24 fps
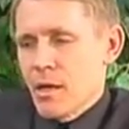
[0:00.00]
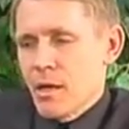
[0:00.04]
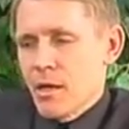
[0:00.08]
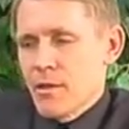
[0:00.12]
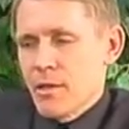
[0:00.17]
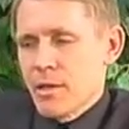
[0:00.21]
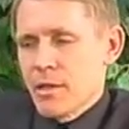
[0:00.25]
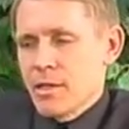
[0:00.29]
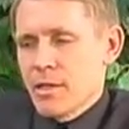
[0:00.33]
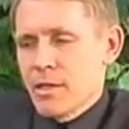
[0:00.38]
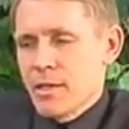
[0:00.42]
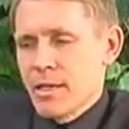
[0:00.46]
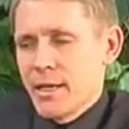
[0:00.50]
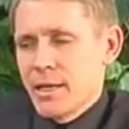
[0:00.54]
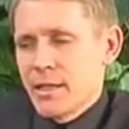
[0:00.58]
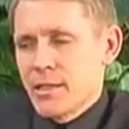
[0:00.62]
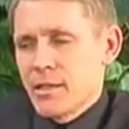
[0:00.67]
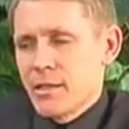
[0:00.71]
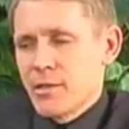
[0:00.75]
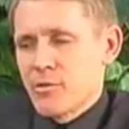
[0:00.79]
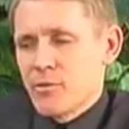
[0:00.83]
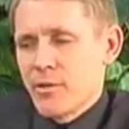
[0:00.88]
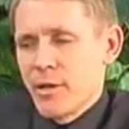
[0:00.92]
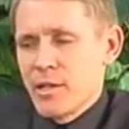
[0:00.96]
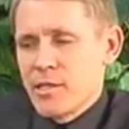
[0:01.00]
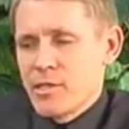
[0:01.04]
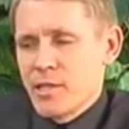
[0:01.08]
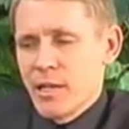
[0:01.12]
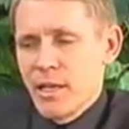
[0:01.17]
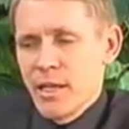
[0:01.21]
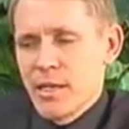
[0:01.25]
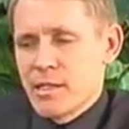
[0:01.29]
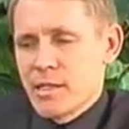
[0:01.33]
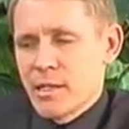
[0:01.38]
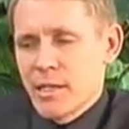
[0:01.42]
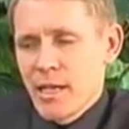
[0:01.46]
that cut the
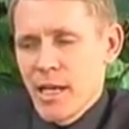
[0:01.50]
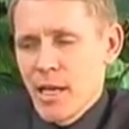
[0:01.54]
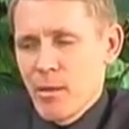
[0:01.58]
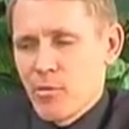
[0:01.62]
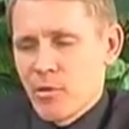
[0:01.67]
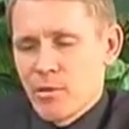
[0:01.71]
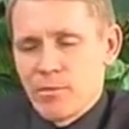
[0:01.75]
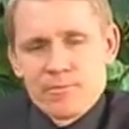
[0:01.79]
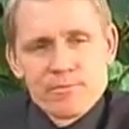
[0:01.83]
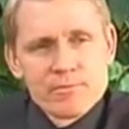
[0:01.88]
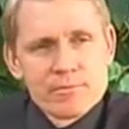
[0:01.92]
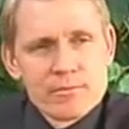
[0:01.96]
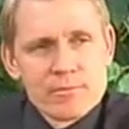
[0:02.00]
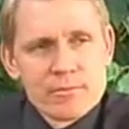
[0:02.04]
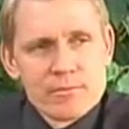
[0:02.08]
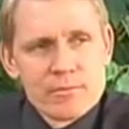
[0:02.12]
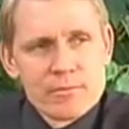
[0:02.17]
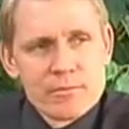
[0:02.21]
transatlantic cable.